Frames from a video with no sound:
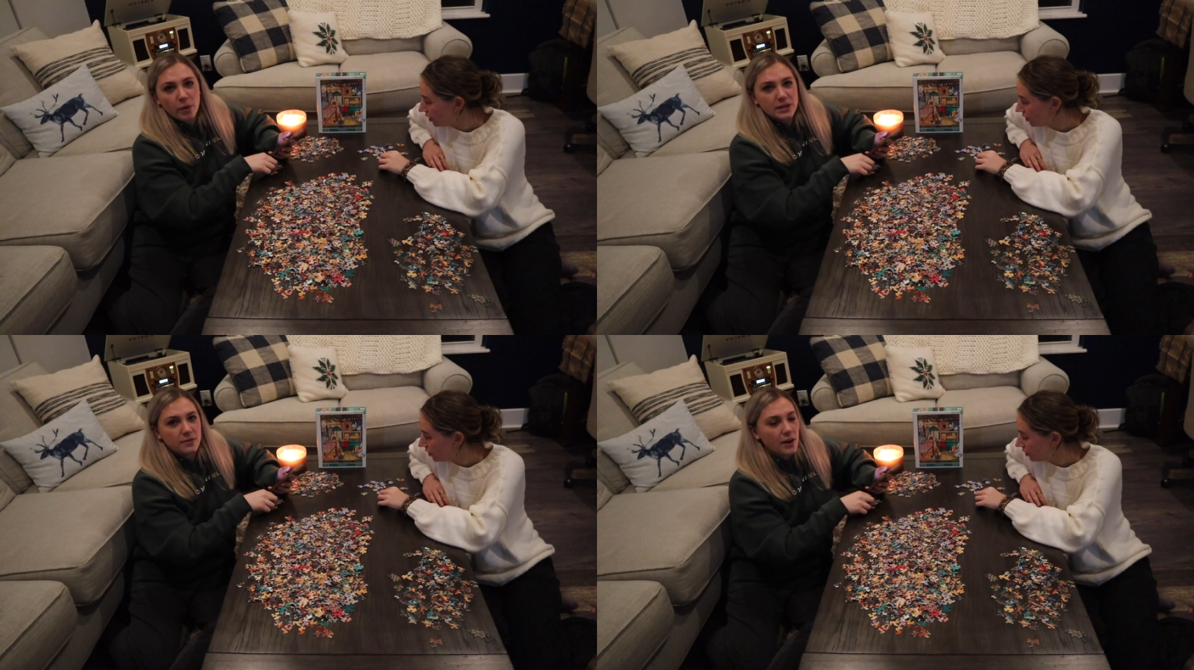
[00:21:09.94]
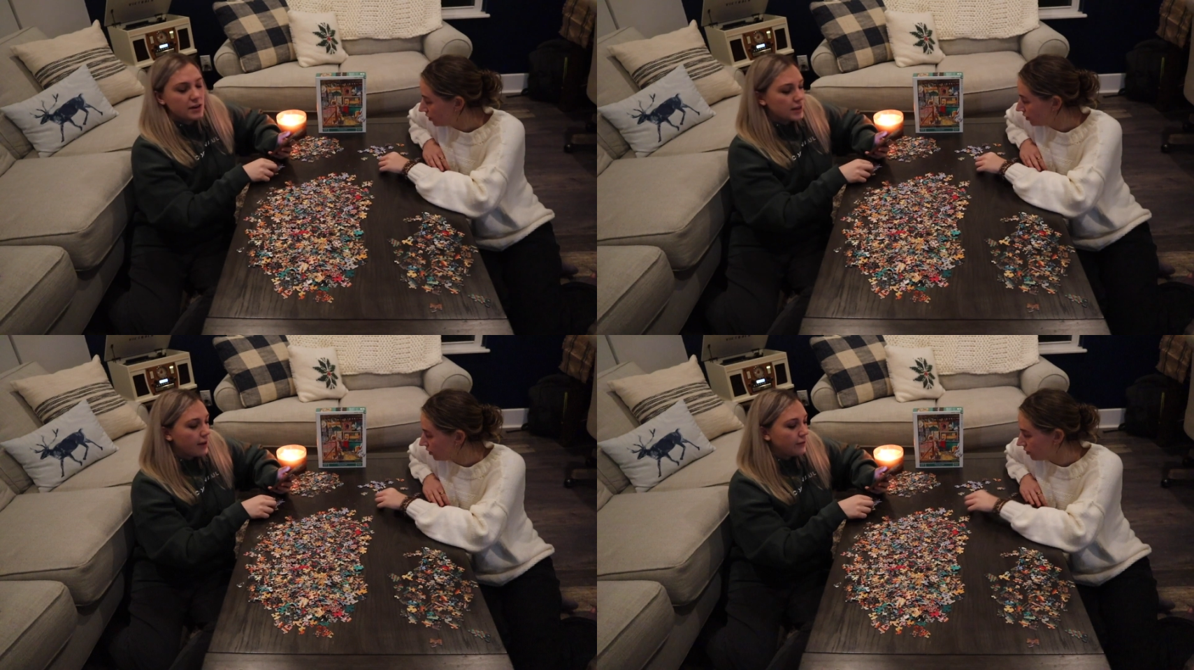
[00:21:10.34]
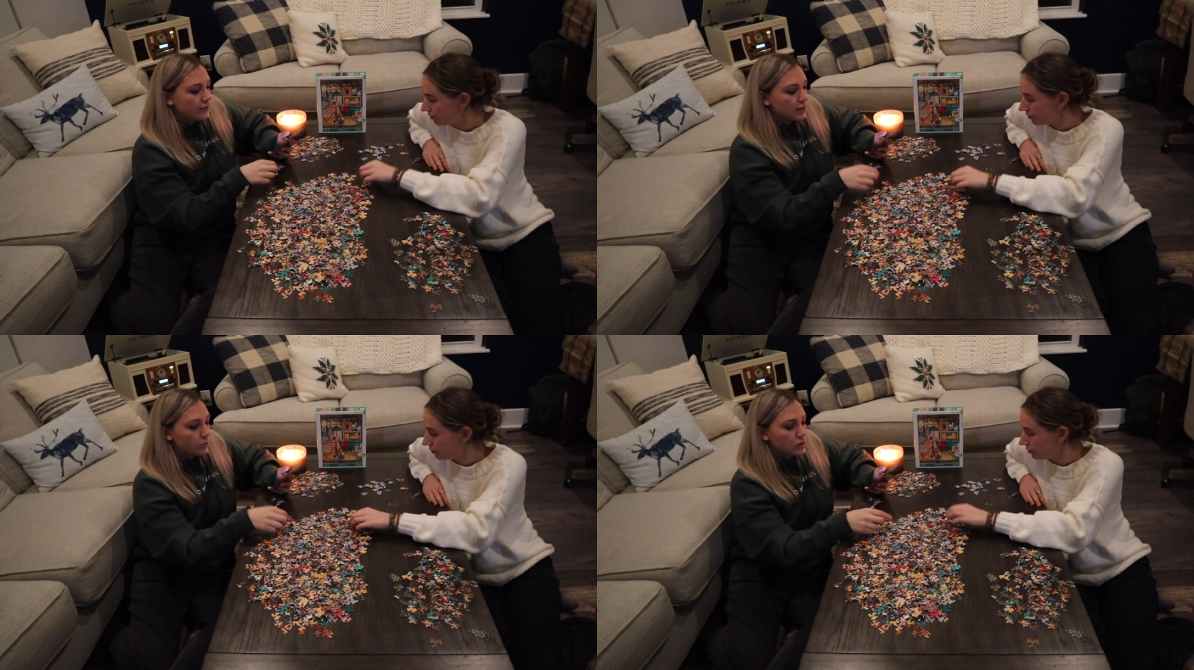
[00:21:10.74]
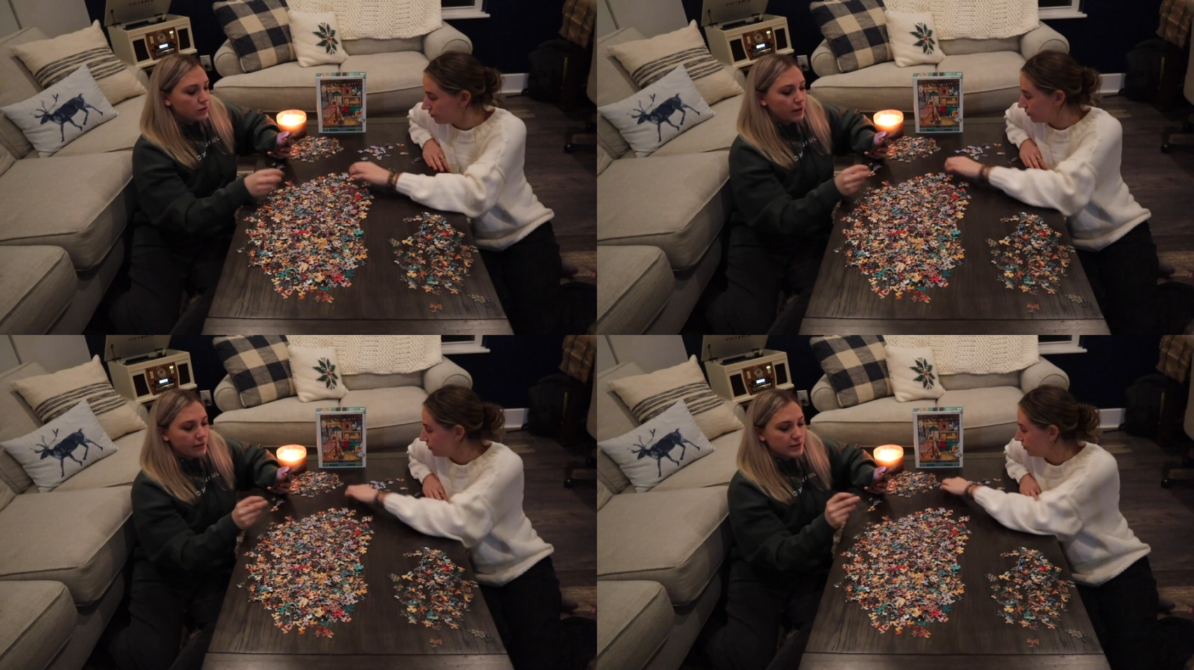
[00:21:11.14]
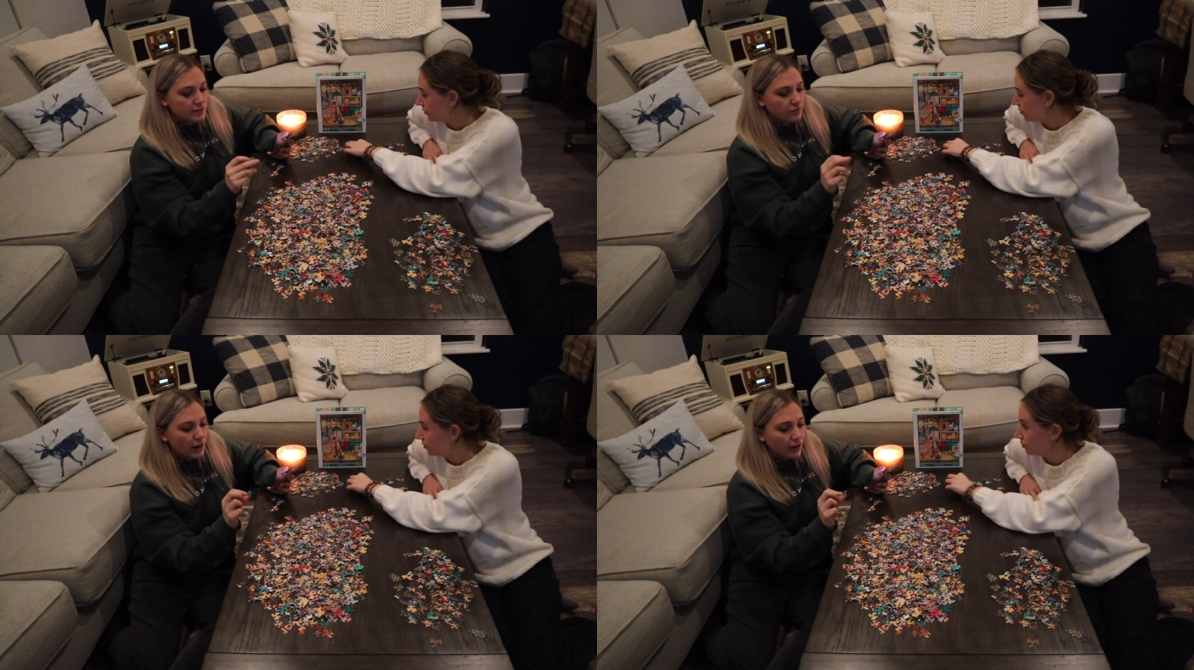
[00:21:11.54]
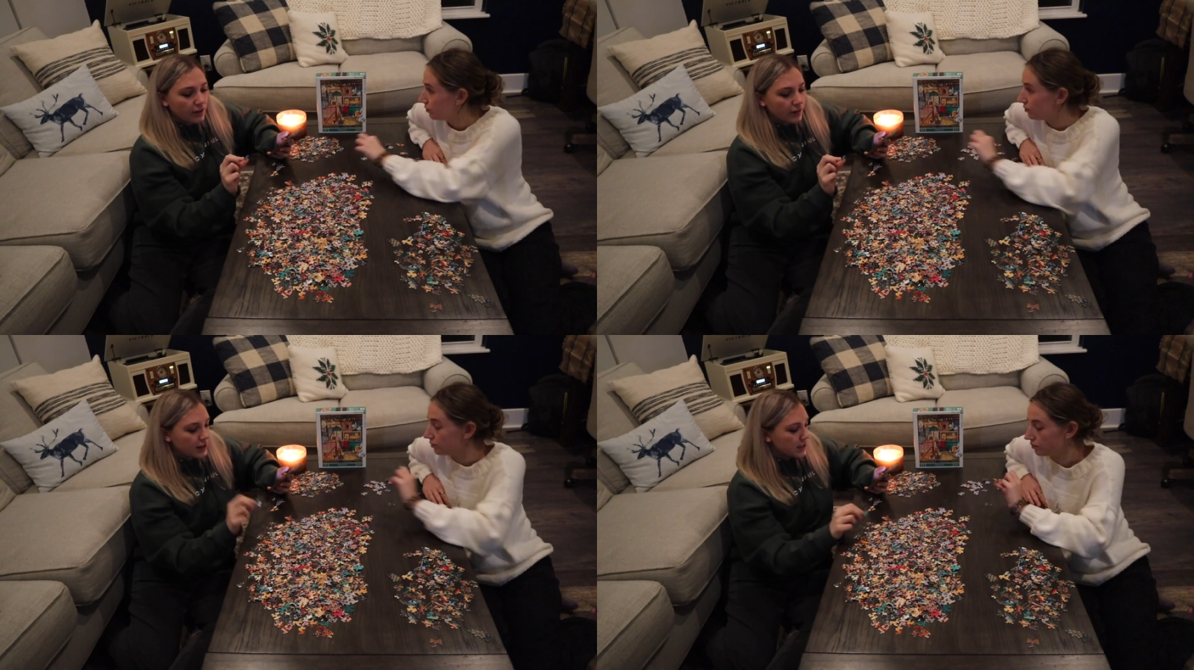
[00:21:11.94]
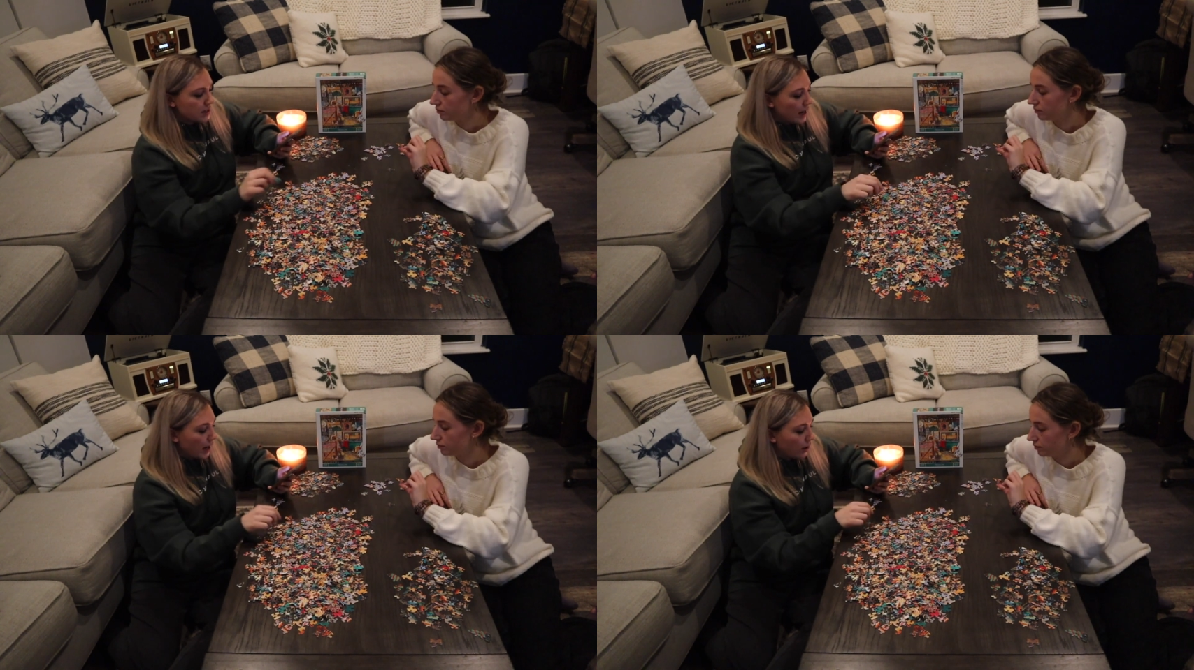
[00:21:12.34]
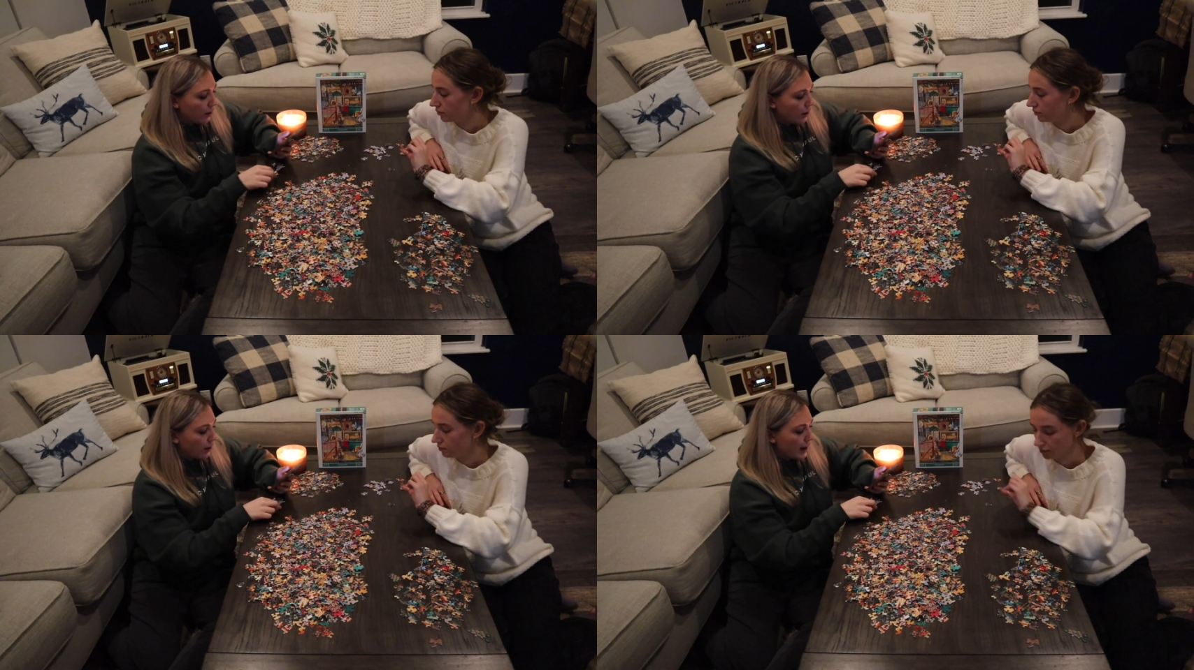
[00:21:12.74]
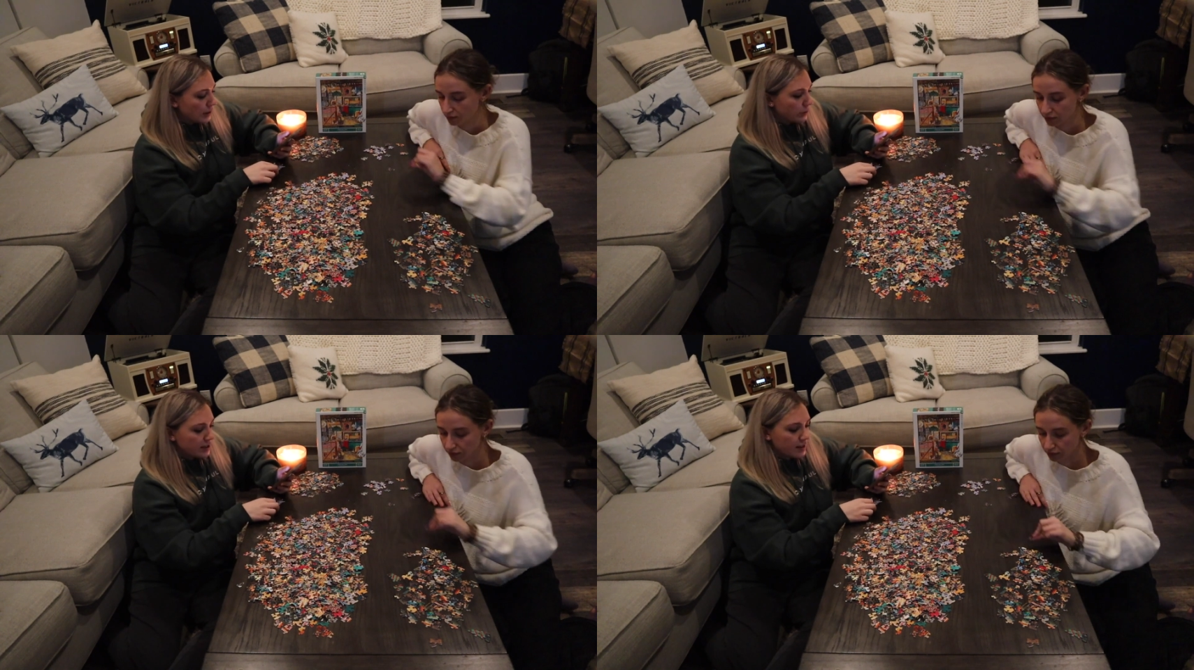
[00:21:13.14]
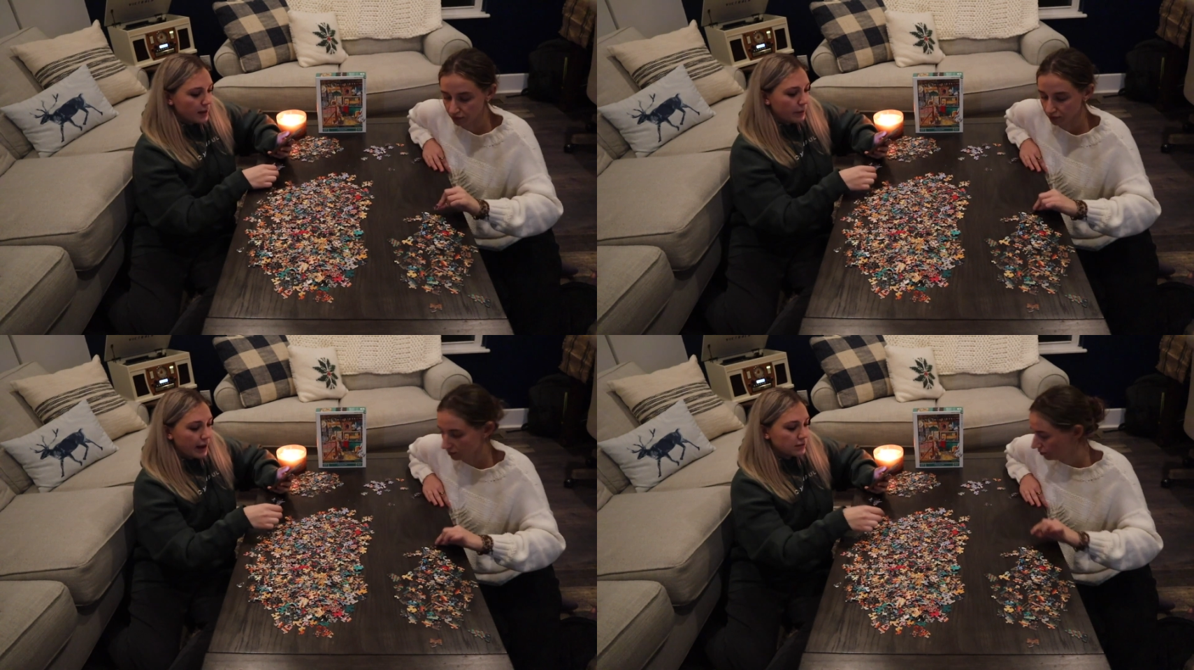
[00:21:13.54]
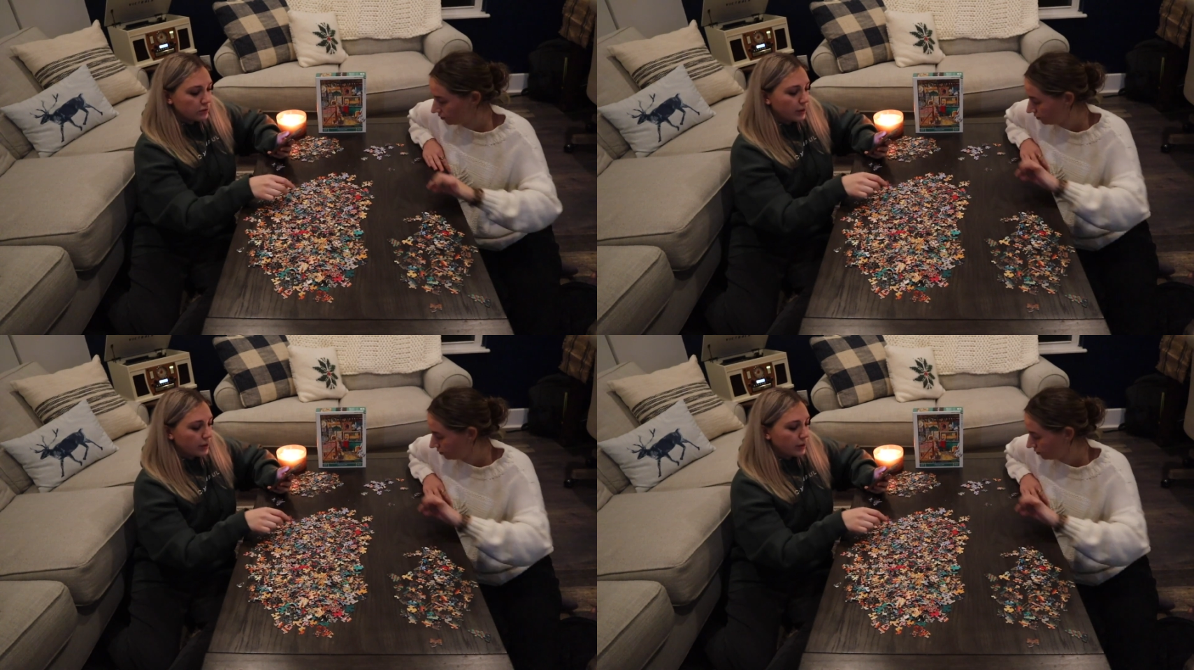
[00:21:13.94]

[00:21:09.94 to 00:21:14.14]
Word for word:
Speaker 1: always very tough if someone you love is very very sick or has recently passed